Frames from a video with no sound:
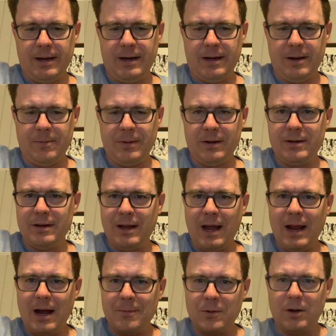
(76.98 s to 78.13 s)
Uh, but
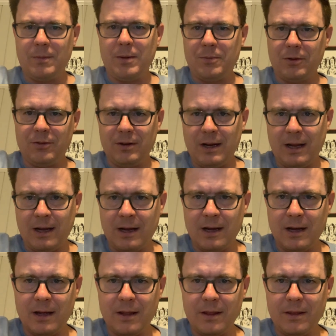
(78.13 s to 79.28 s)
today I'm going to be presenting
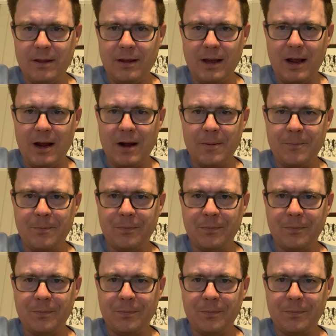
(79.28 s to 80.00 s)
the